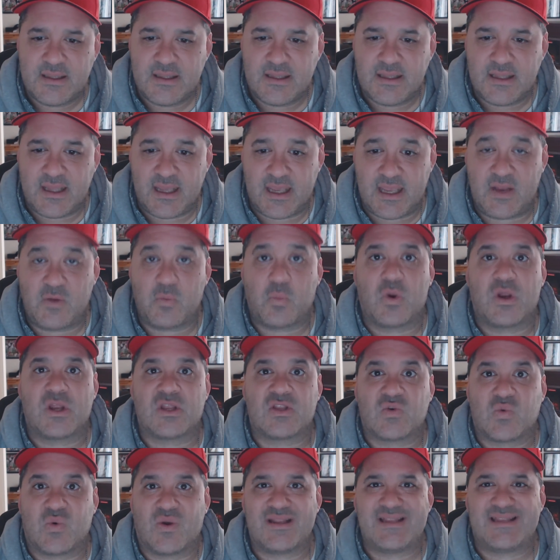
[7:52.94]
And we're
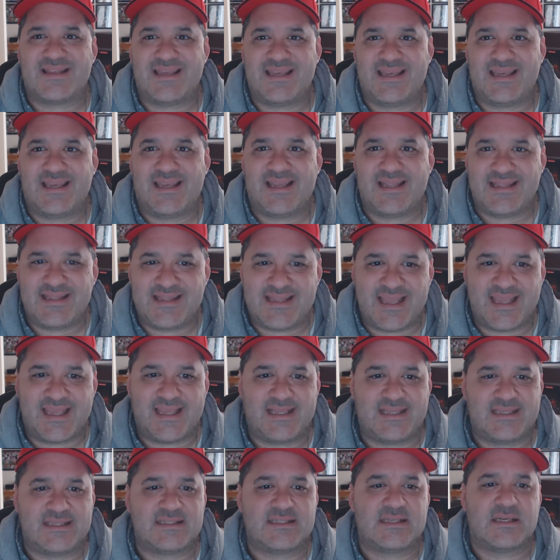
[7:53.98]
20
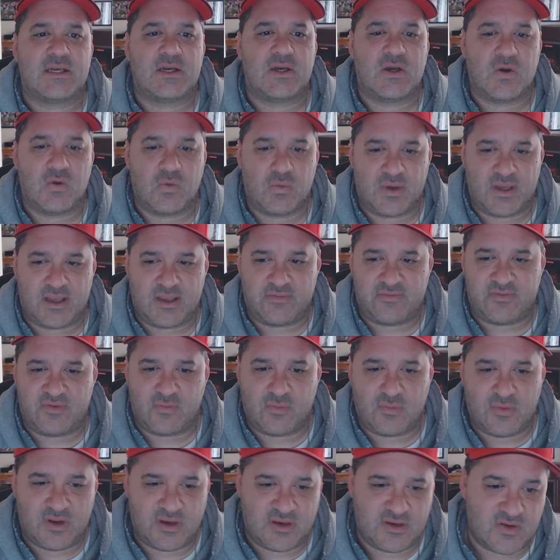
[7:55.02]
days away,
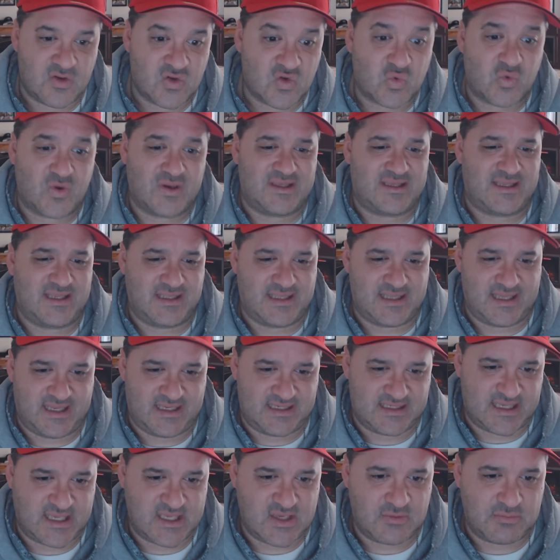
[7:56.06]
everyone. 20 days.
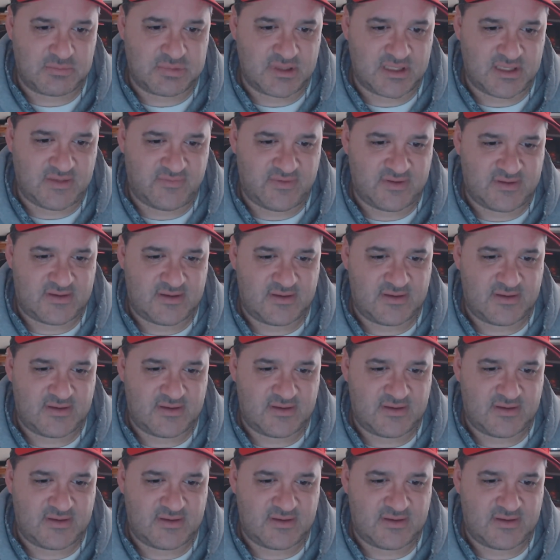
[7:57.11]
Can you believe it?